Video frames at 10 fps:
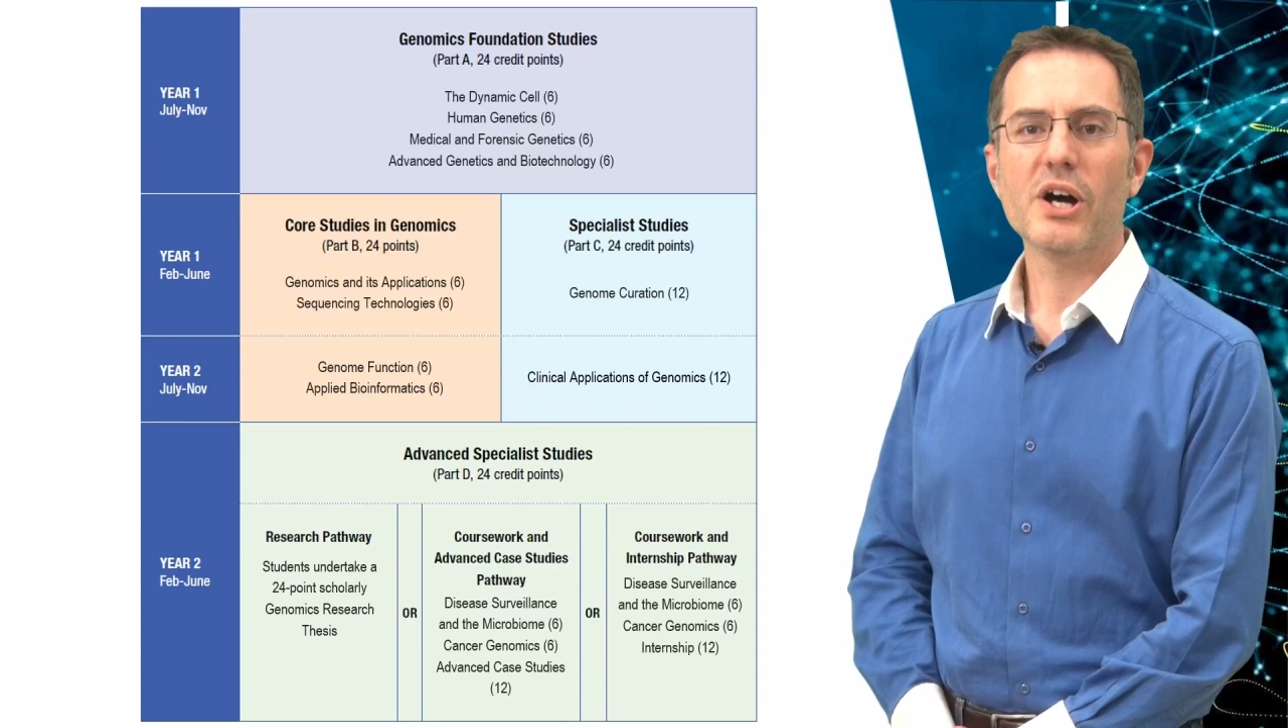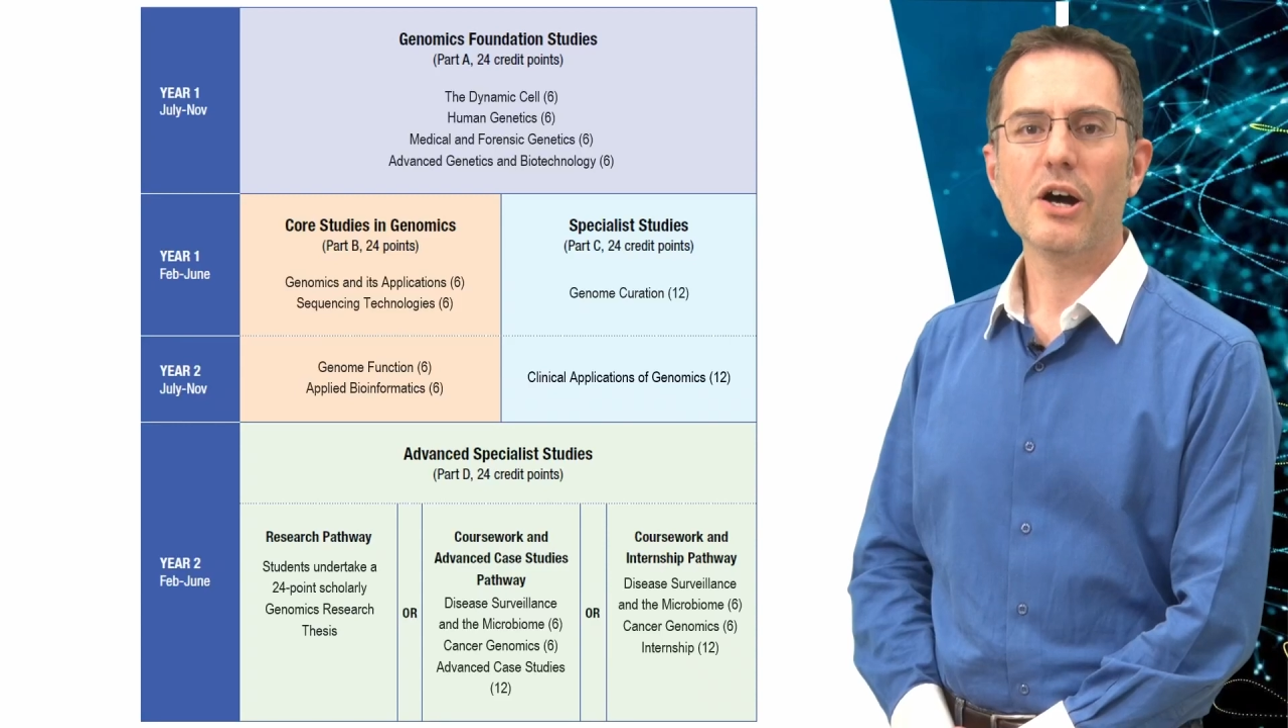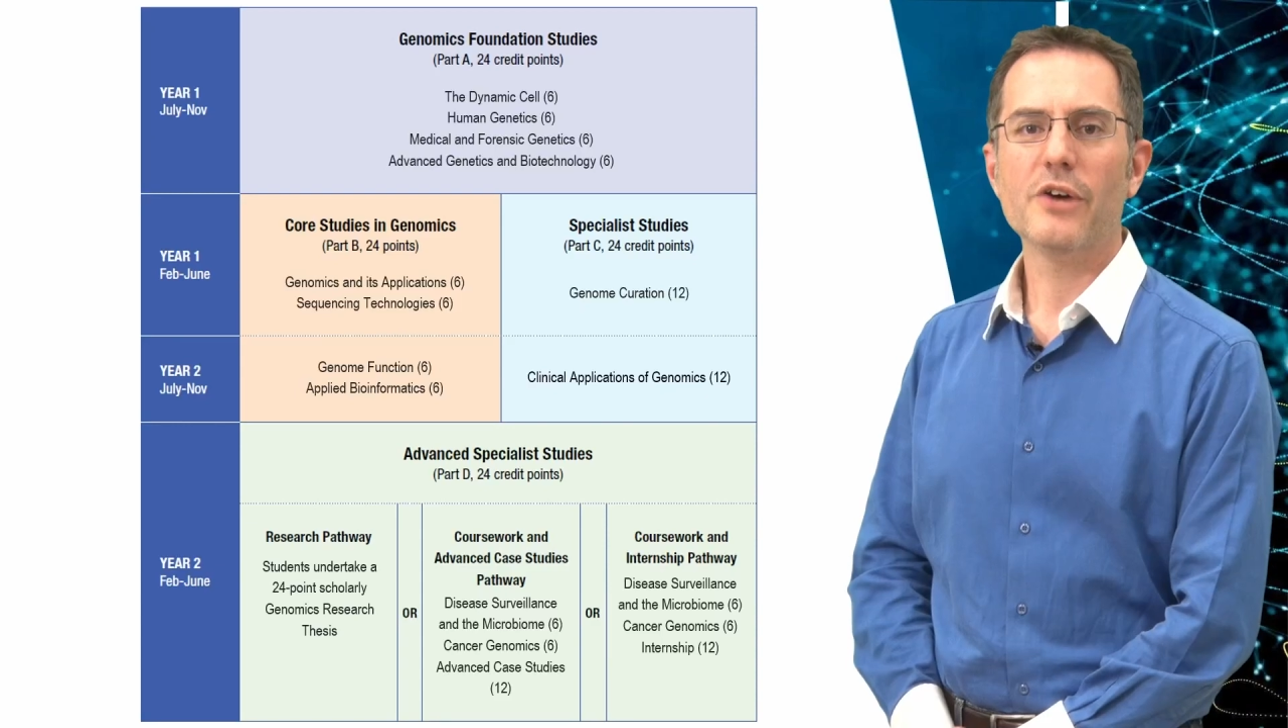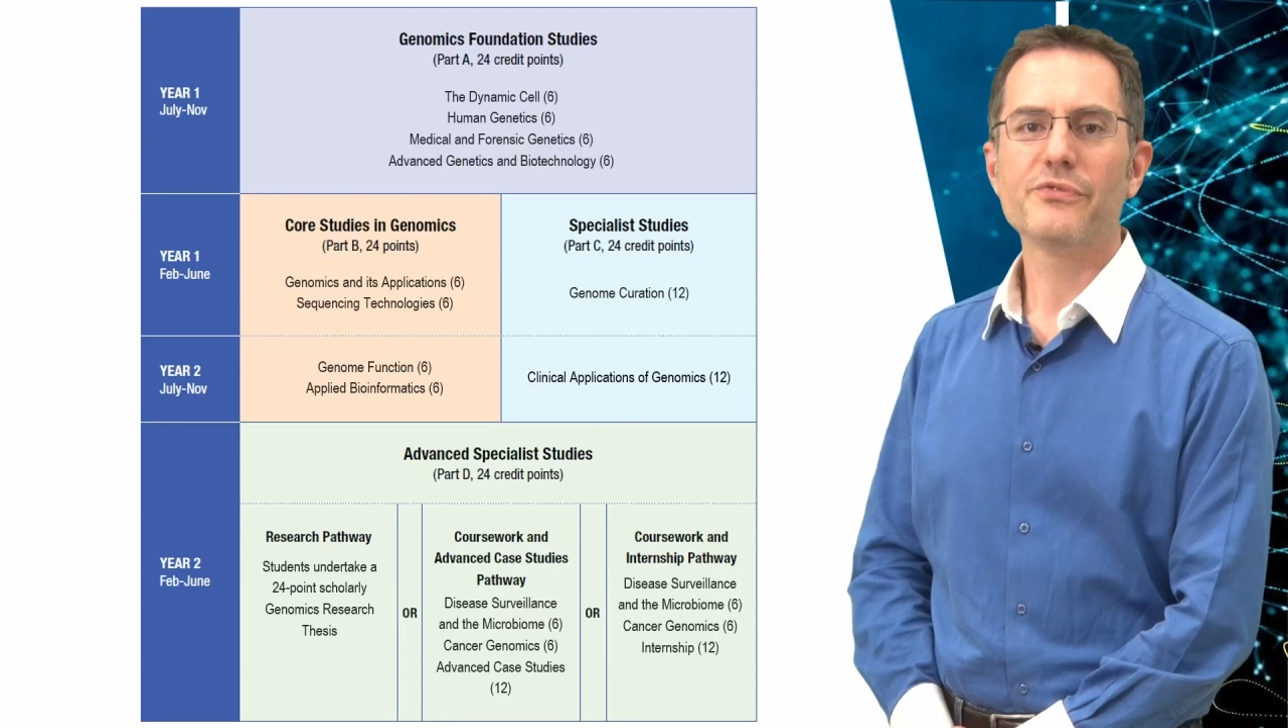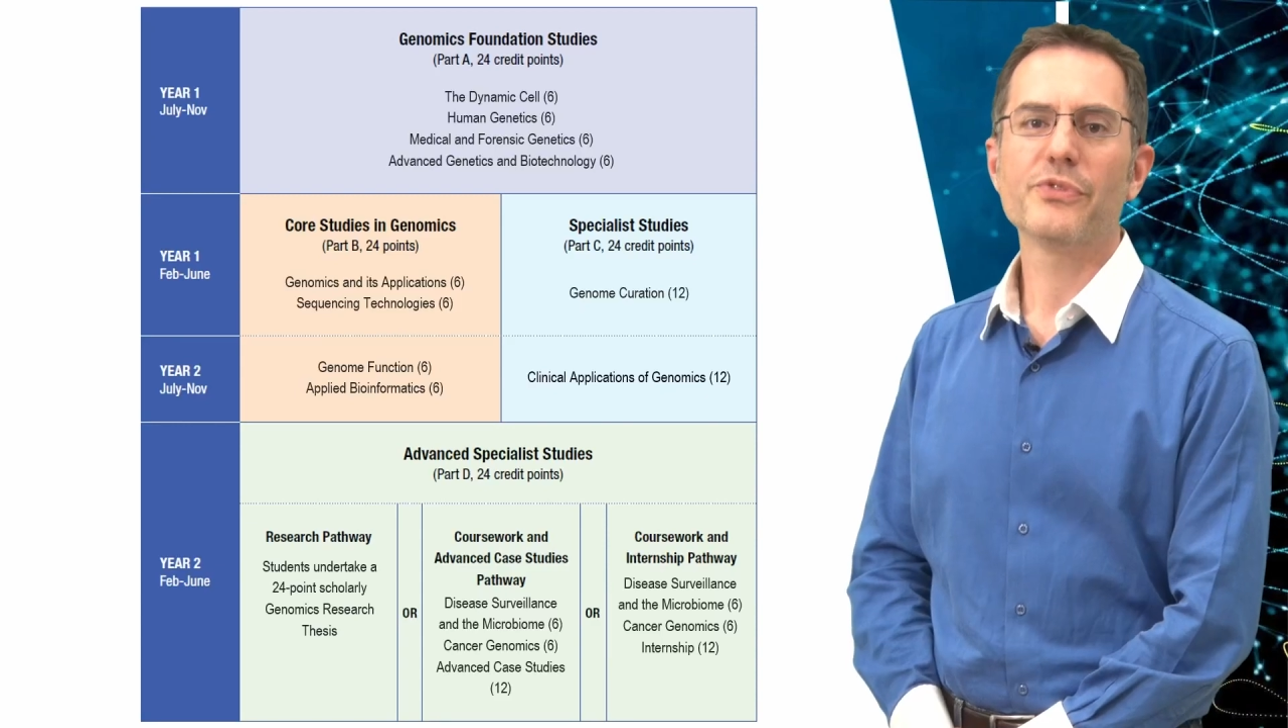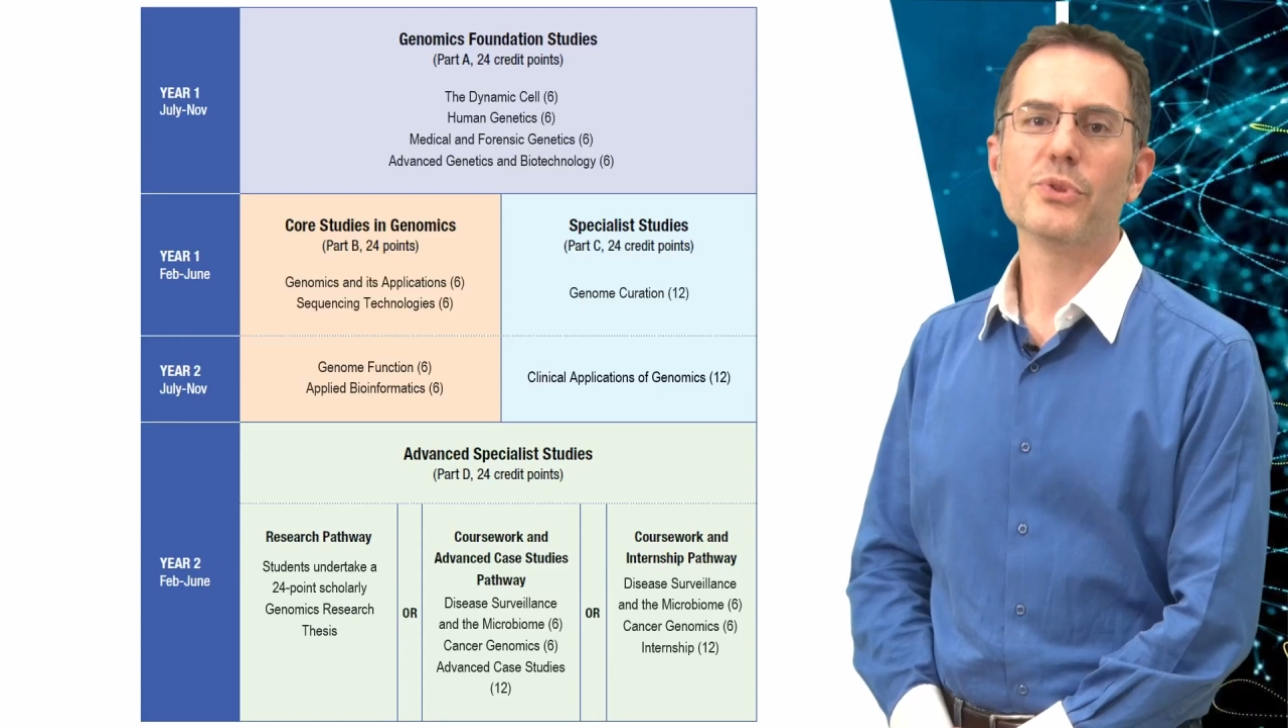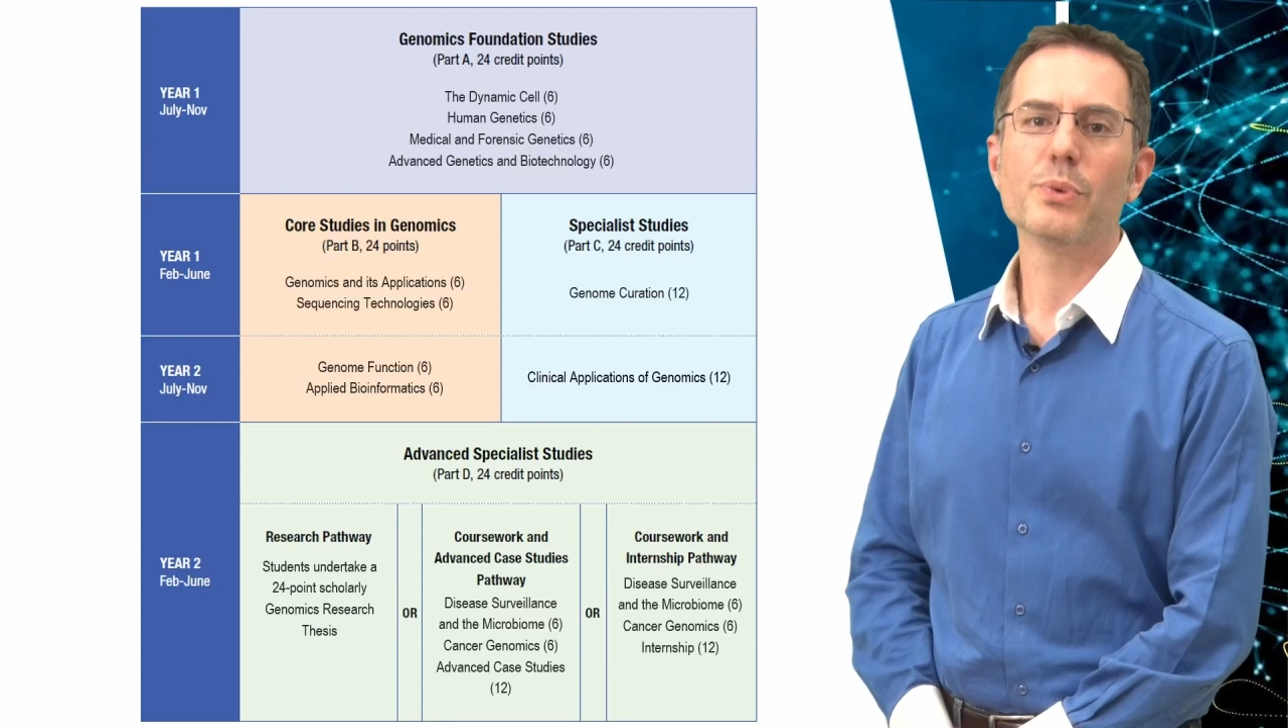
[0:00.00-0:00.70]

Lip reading: half of the